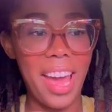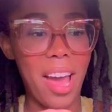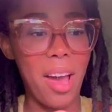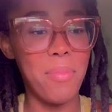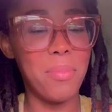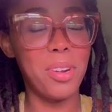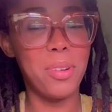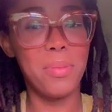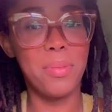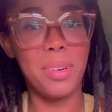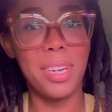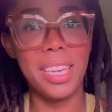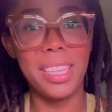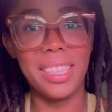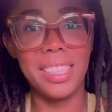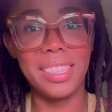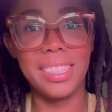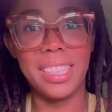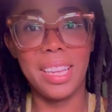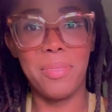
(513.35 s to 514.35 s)
I'm gonna bring
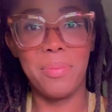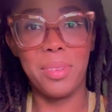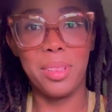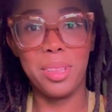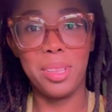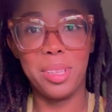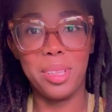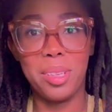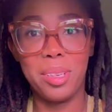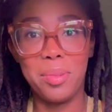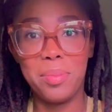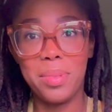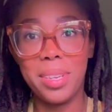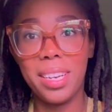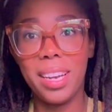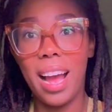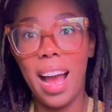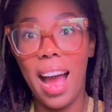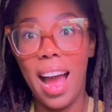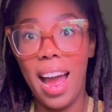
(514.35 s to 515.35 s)
this up a little bit
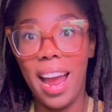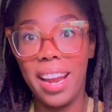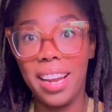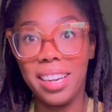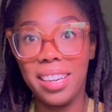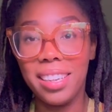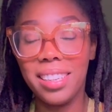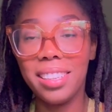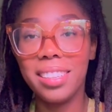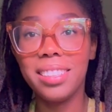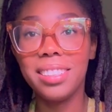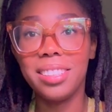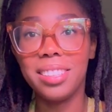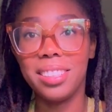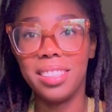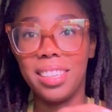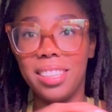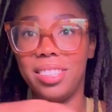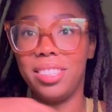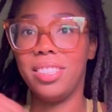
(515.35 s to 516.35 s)
higher so
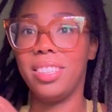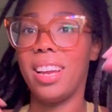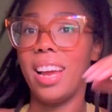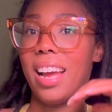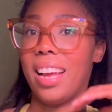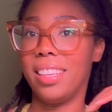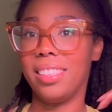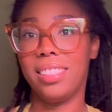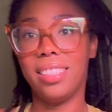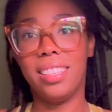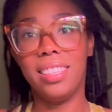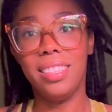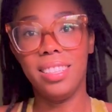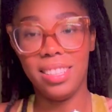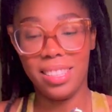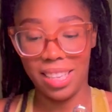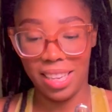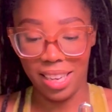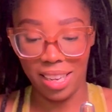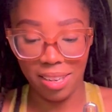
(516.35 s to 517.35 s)
that you guys can
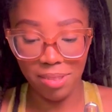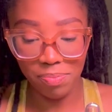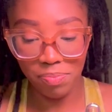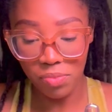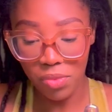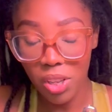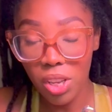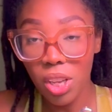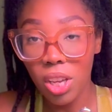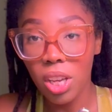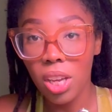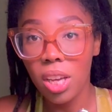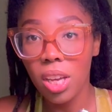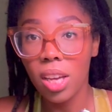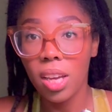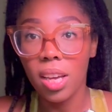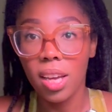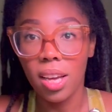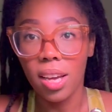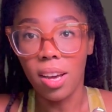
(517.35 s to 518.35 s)
see.
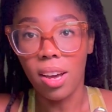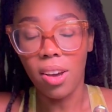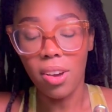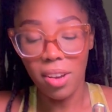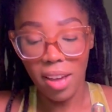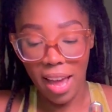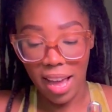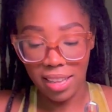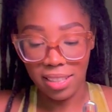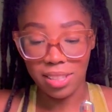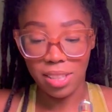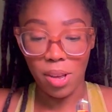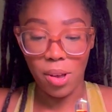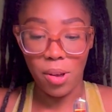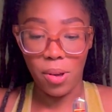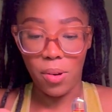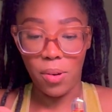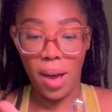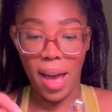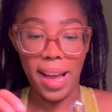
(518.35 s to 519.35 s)
Okay,
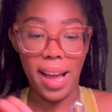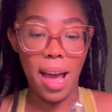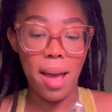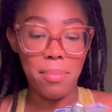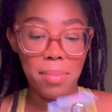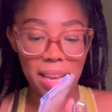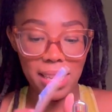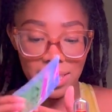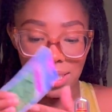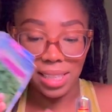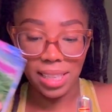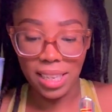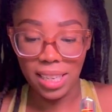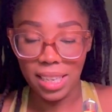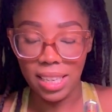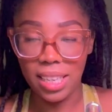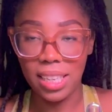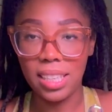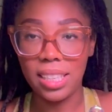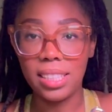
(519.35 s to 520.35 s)
so I got my
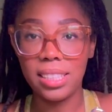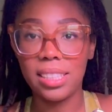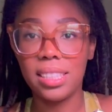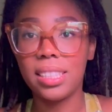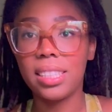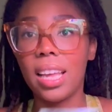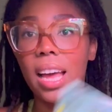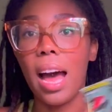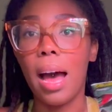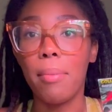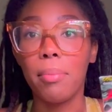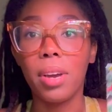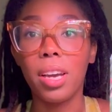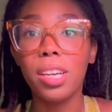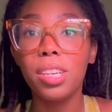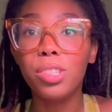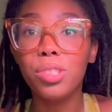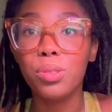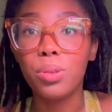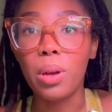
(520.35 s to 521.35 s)
seeds. I'm
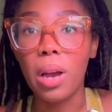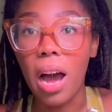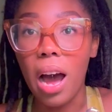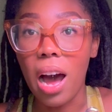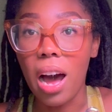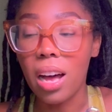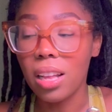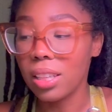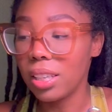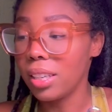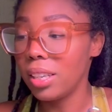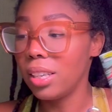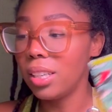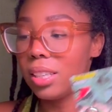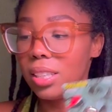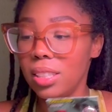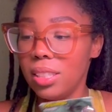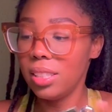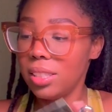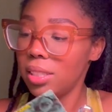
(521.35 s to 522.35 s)
gonna do
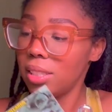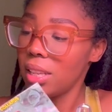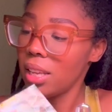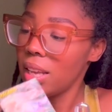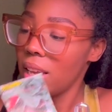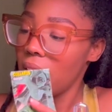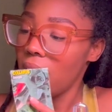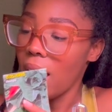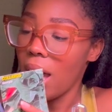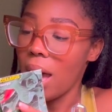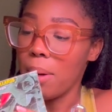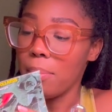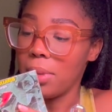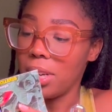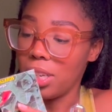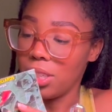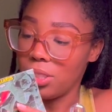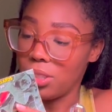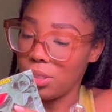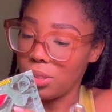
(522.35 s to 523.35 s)
collards. I'm
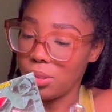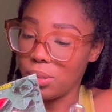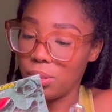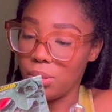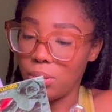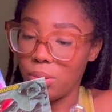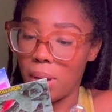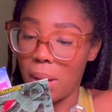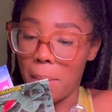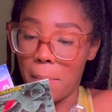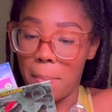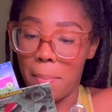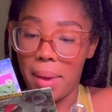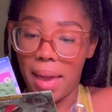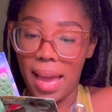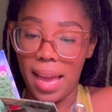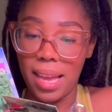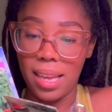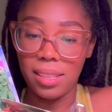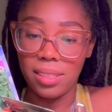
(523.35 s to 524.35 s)
gonna do
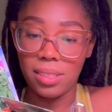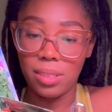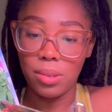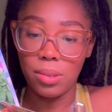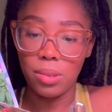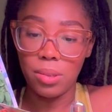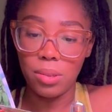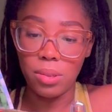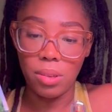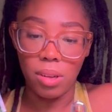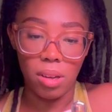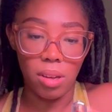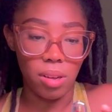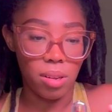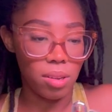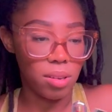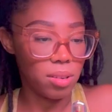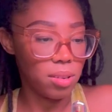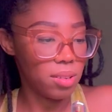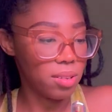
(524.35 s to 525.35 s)
basil. Oh,
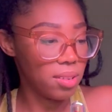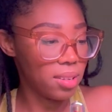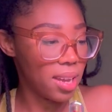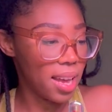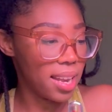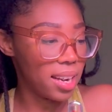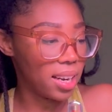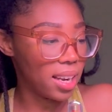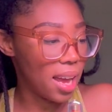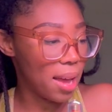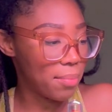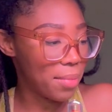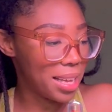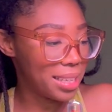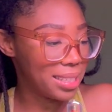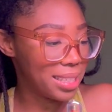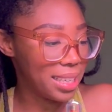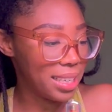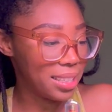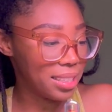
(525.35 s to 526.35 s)
and I got my
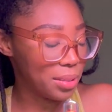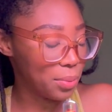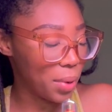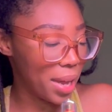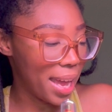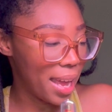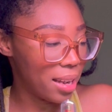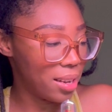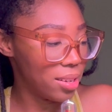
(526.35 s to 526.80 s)
seeds wet.